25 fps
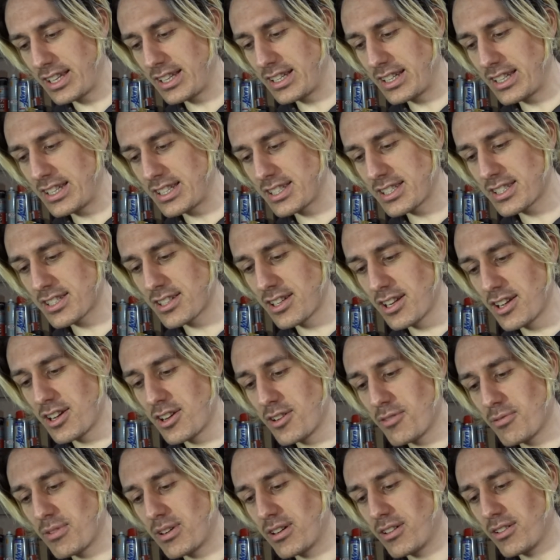list.
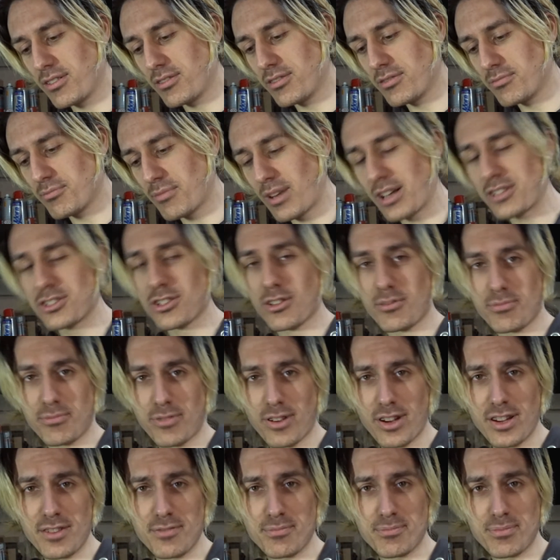Well, my top
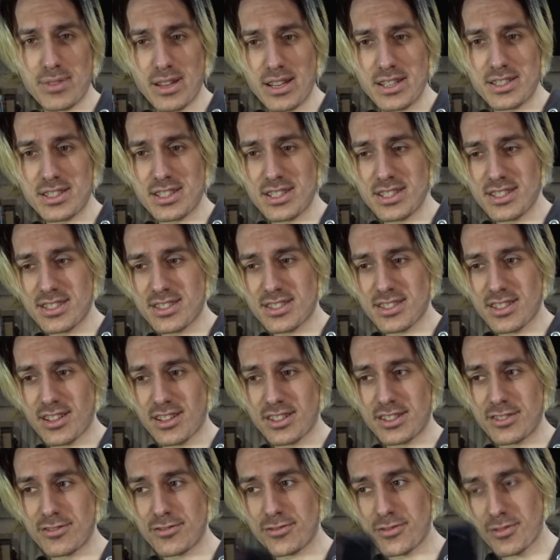5 places are
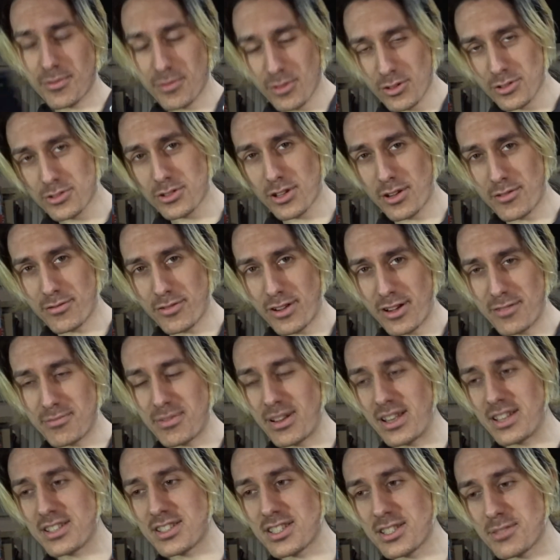different from your top 5
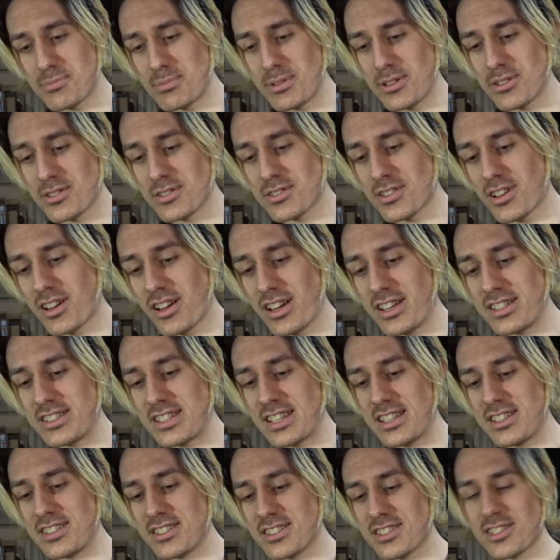places because I
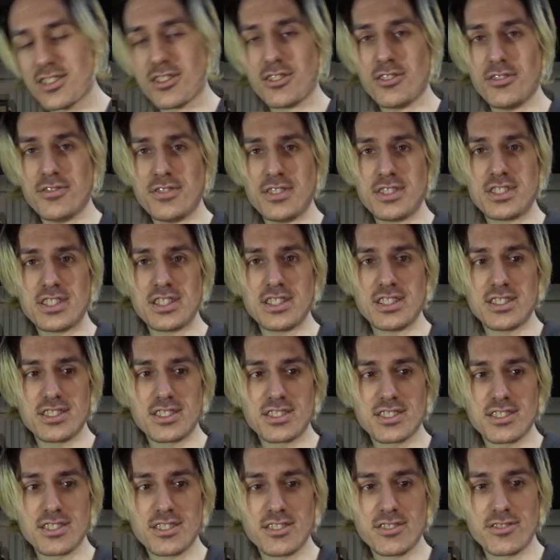tend to go visit
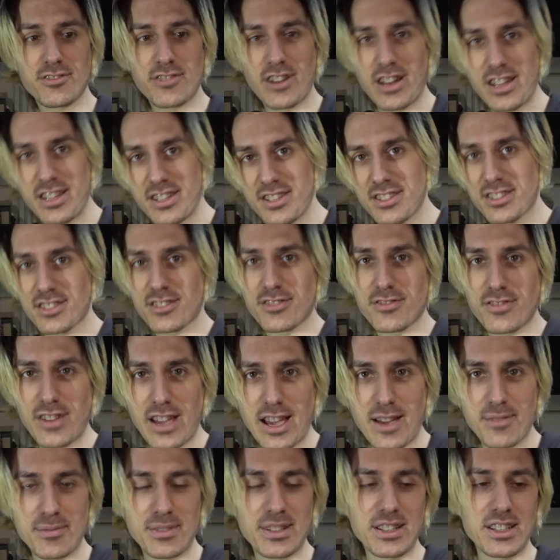friends and
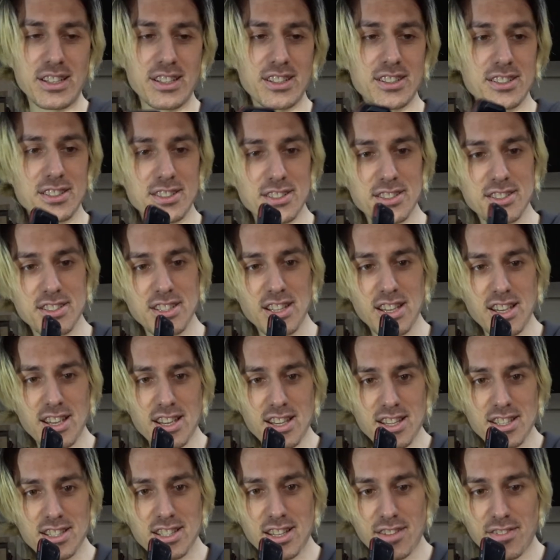family and
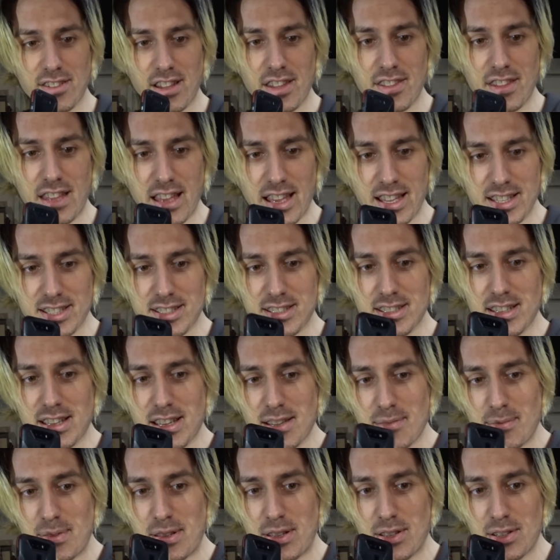stuff like that,
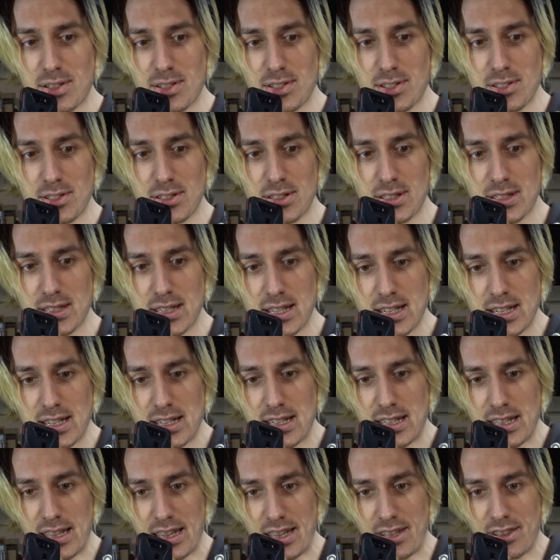because
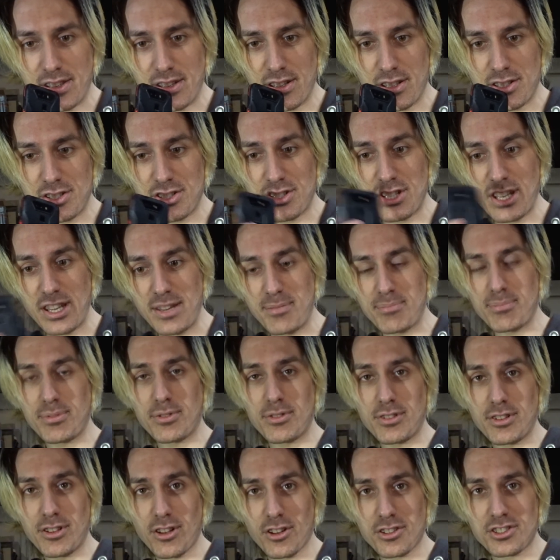either cheap
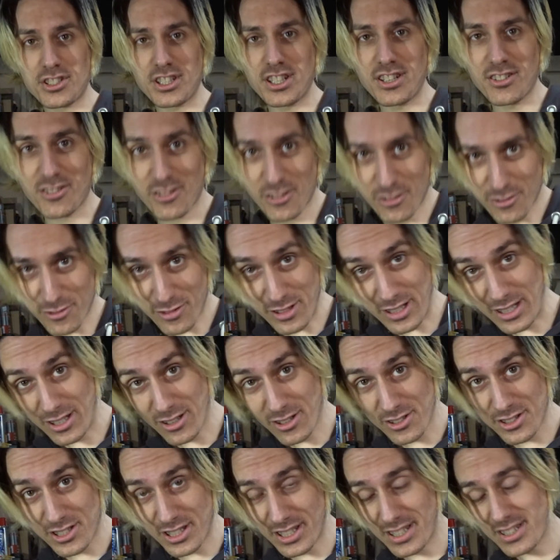lodging or free
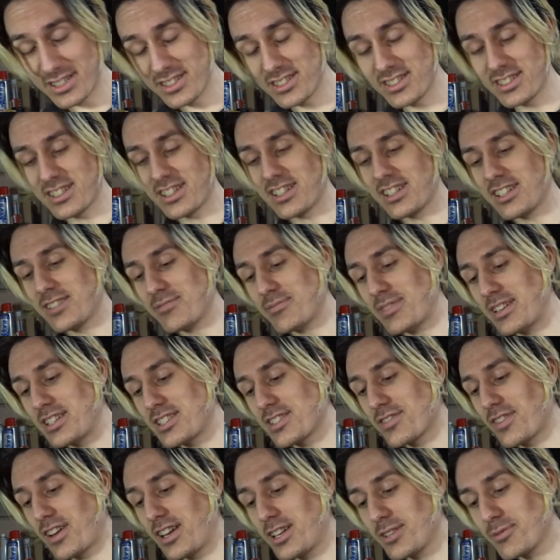lodging is
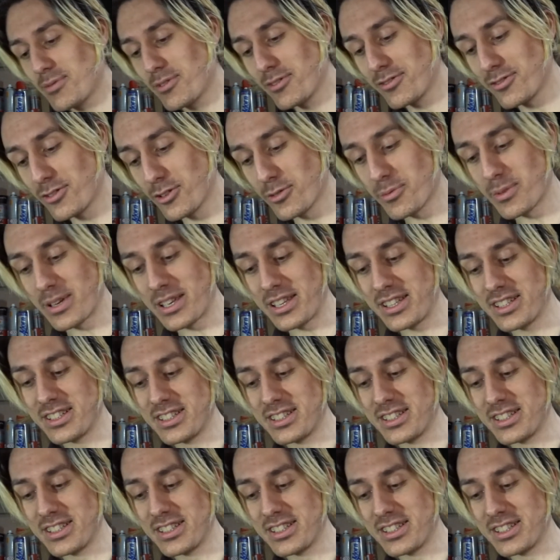available for me,